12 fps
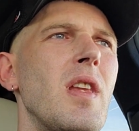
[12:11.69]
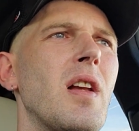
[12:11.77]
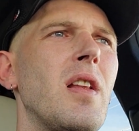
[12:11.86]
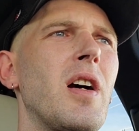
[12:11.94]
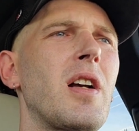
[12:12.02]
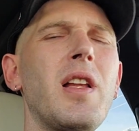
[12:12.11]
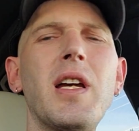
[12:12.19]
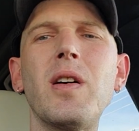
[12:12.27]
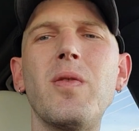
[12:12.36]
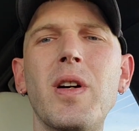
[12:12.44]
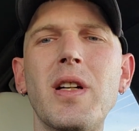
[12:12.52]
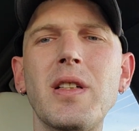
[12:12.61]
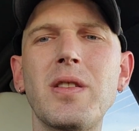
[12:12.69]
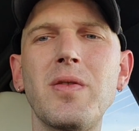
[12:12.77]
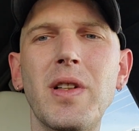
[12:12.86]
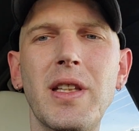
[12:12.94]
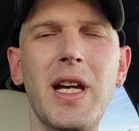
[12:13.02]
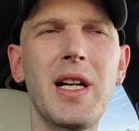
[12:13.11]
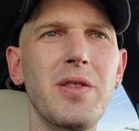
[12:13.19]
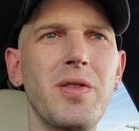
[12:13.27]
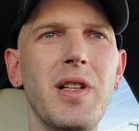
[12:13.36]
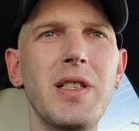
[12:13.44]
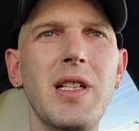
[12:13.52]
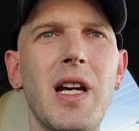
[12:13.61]
Luckily it works with
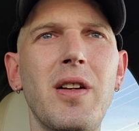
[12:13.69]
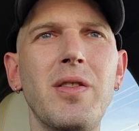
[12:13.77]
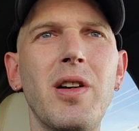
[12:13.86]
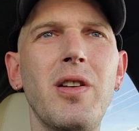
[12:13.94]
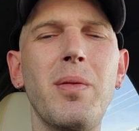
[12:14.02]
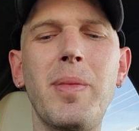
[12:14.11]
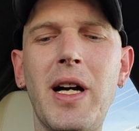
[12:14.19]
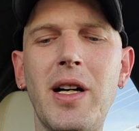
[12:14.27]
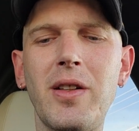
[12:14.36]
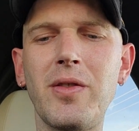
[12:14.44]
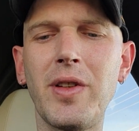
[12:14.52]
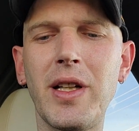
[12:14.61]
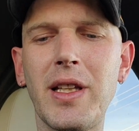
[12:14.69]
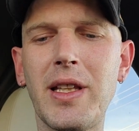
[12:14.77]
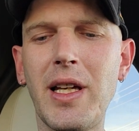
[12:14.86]
Androids. I don't know about with